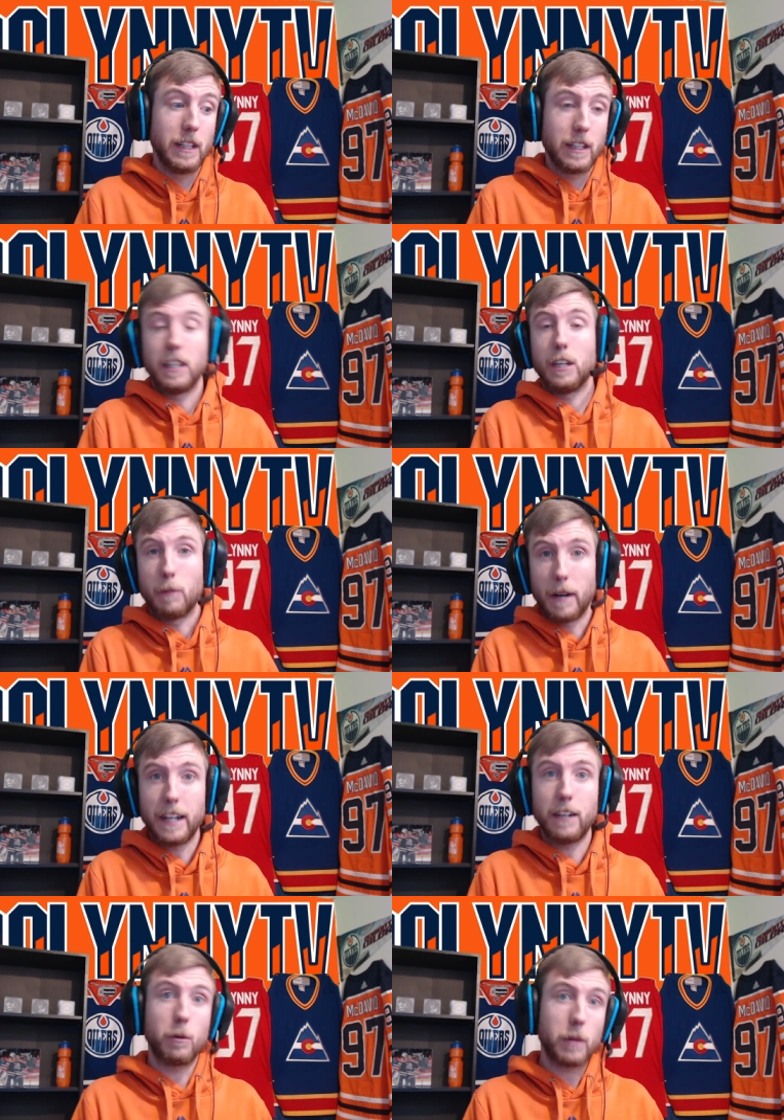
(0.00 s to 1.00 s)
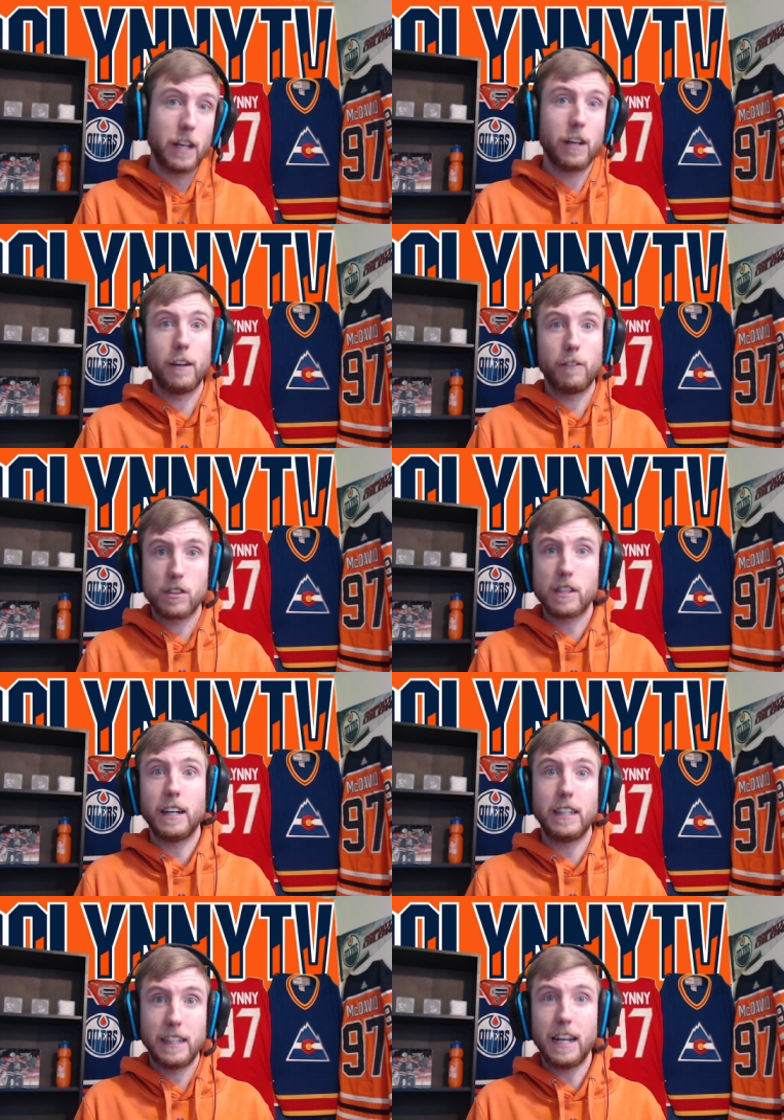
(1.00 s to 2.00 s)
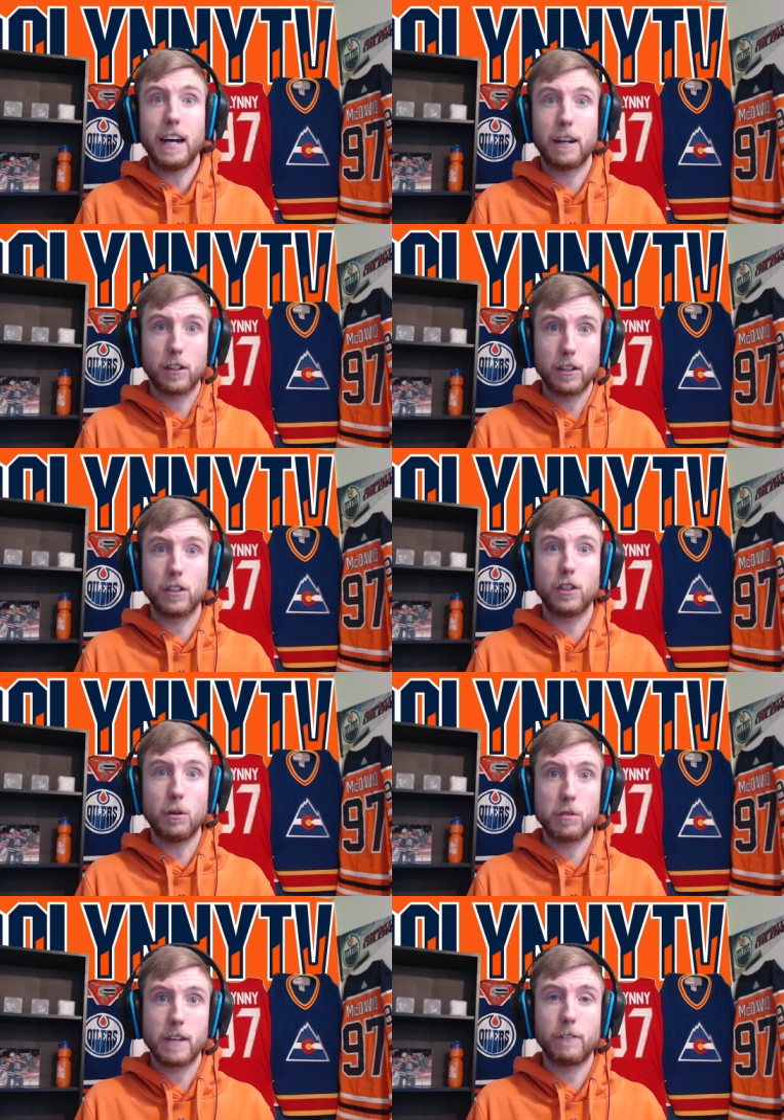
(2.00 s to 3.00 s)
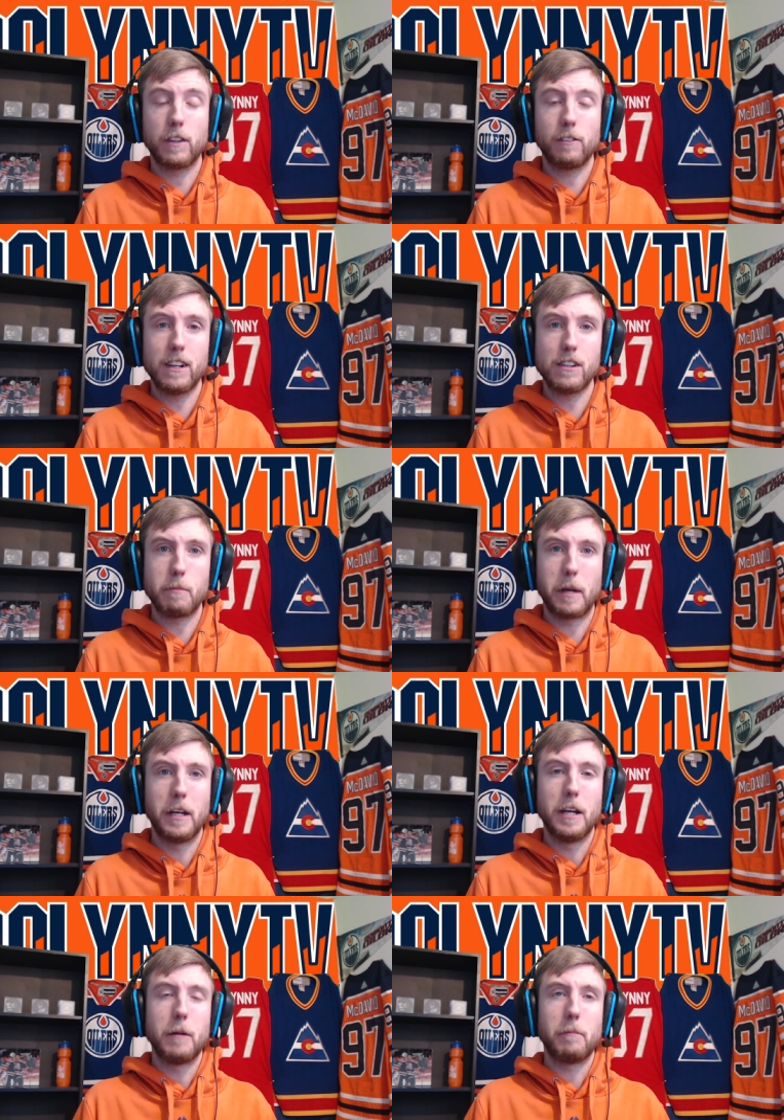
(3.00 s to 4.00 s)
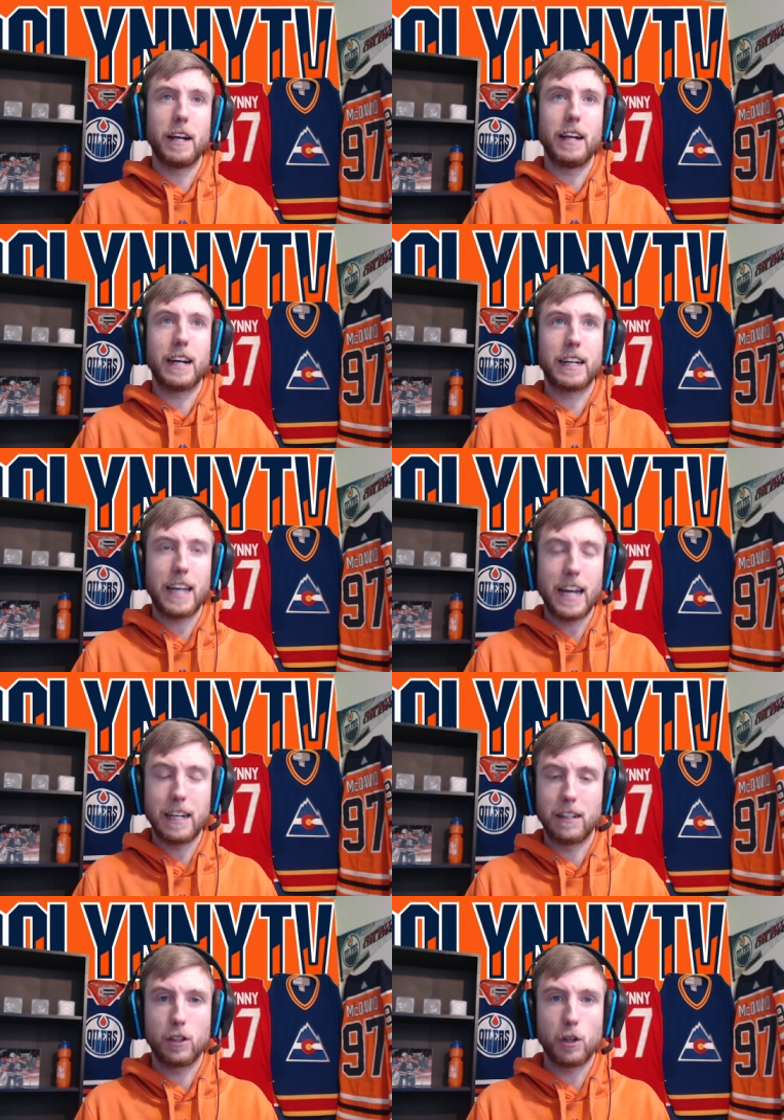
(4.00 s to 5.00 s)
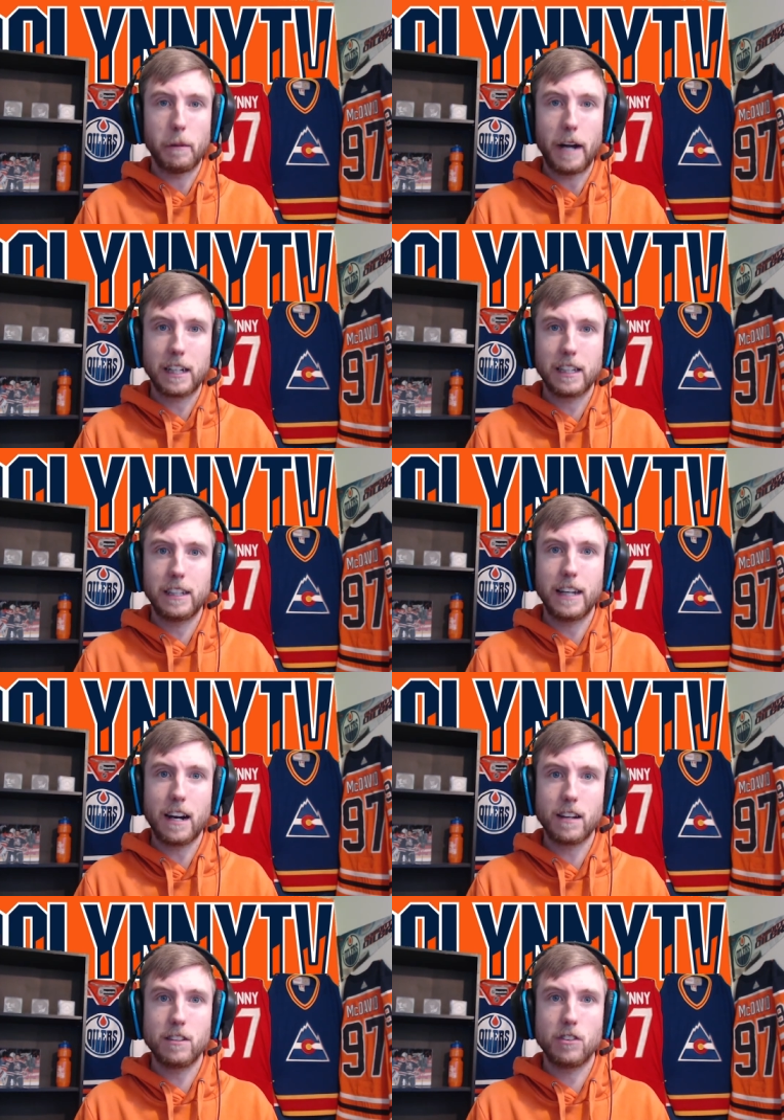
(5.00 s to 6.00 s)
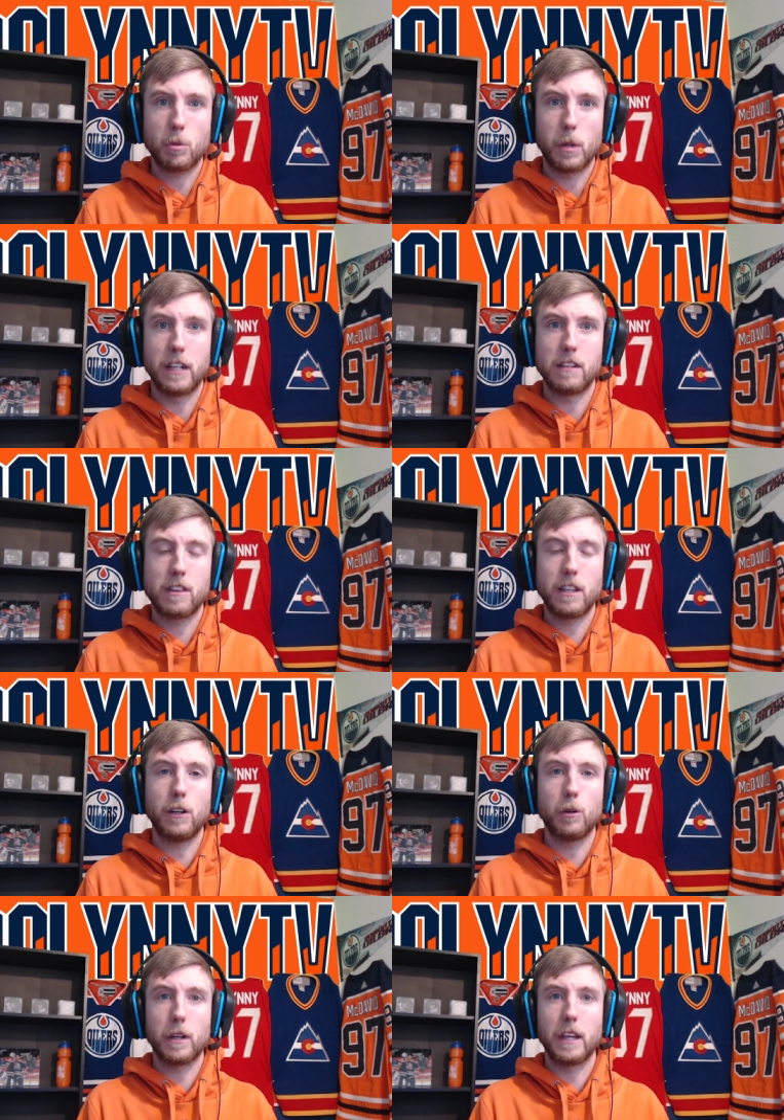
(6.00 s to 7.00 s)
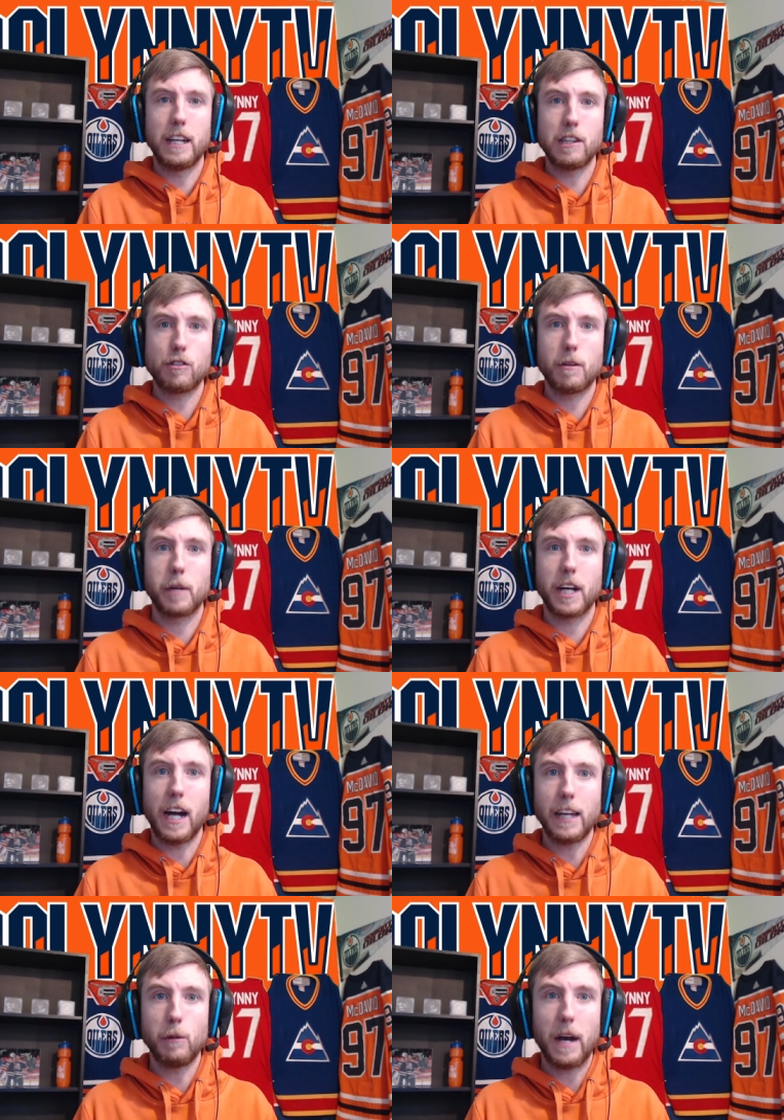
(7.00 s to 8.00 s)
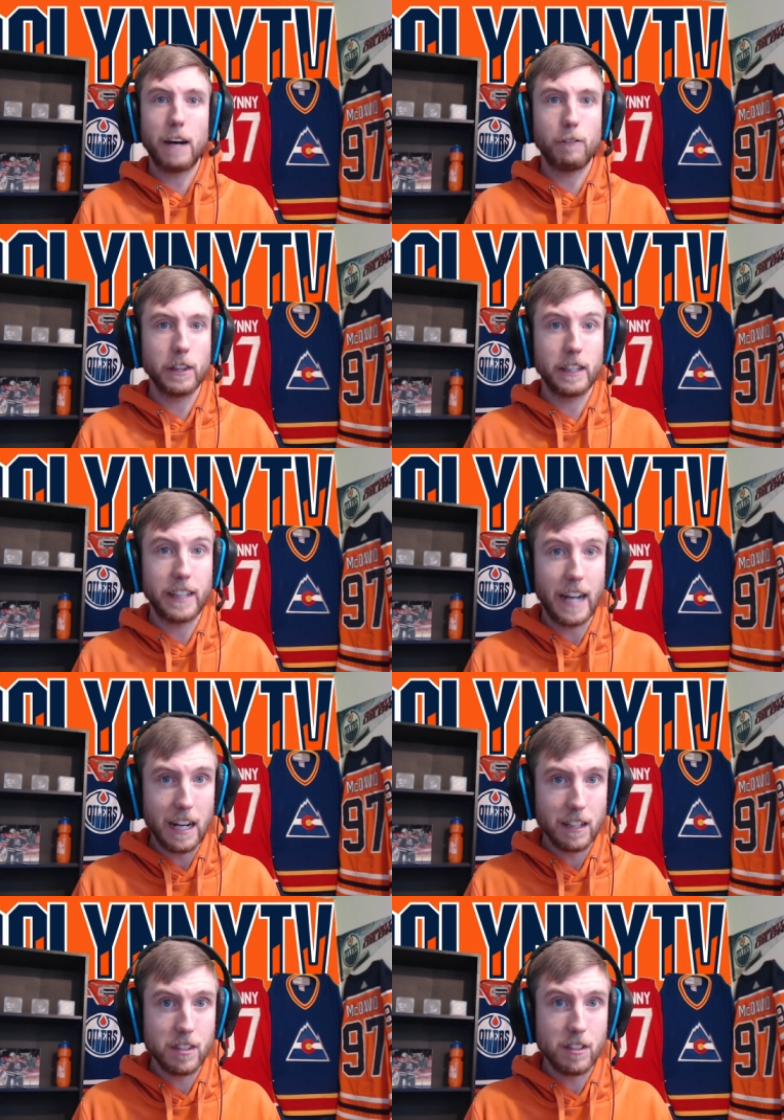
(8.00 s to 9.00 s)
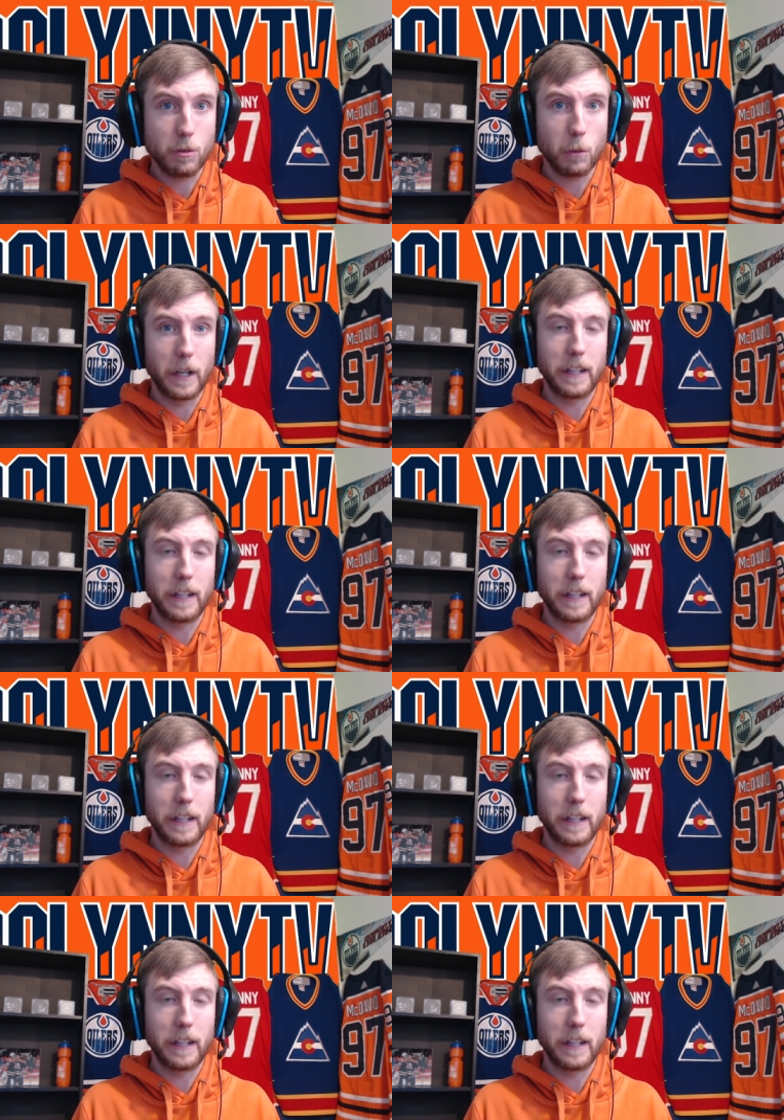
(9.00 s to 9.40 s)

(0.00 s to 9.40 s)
you know what, okay, all of a sudden, yeah, good to go, seventh defenseman. But again, go back to the taxi squad. Is Theodor Lennstrom a guy you have on the taxi squad?